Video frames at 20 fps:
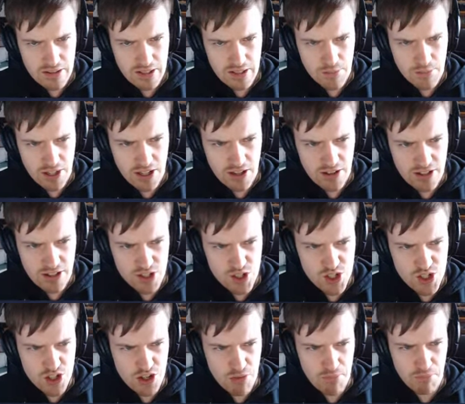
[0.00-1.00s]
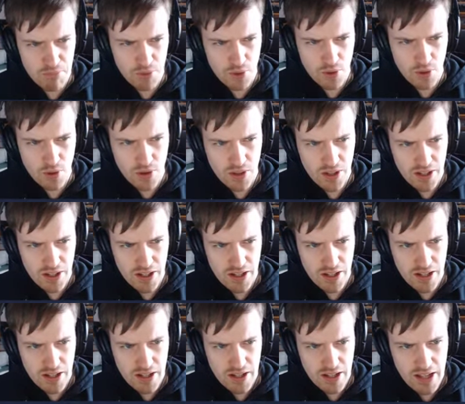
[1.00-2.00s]
Keep it kind of simple,
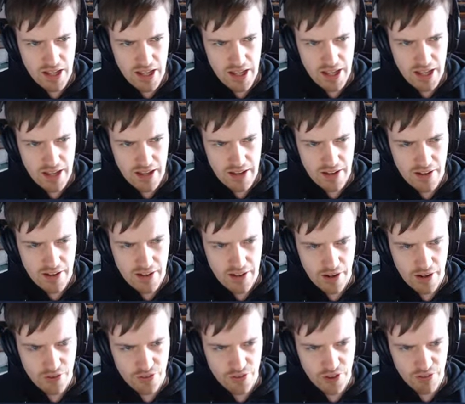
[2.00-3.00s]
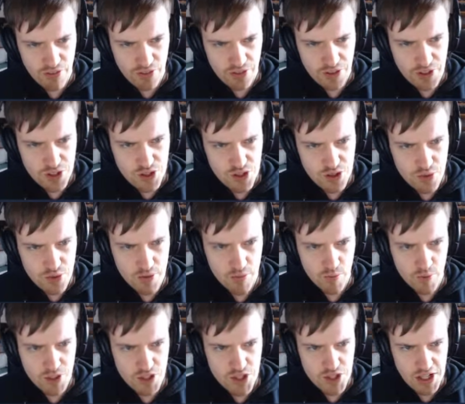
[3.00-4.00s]
I think, for this
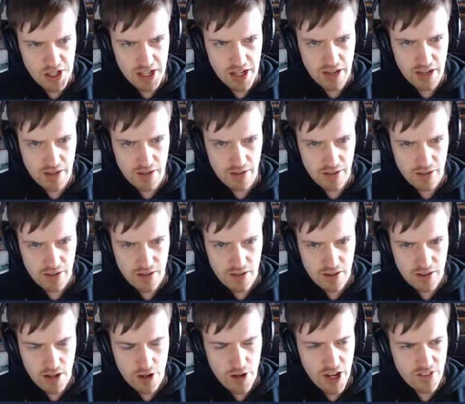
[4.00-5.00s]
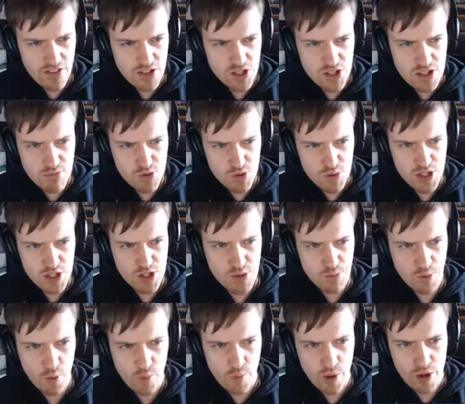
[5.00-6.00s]
stream once again. Okay, this seems
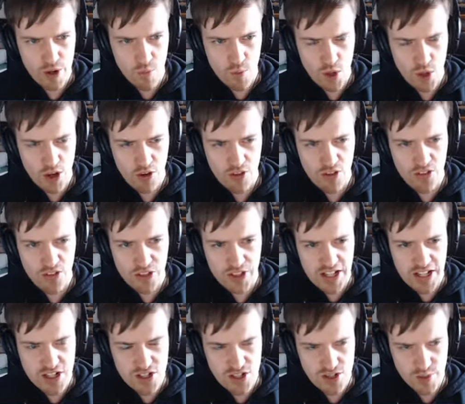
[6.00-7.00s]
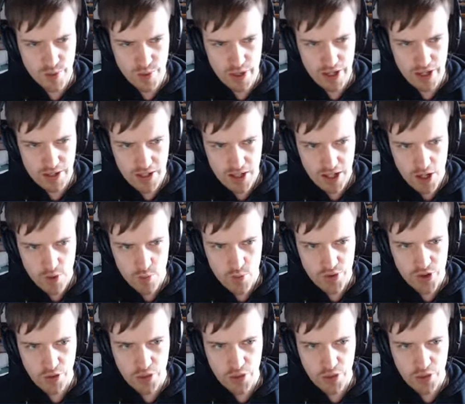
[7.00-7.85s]
reasonable. Right, we'll go for these three. We've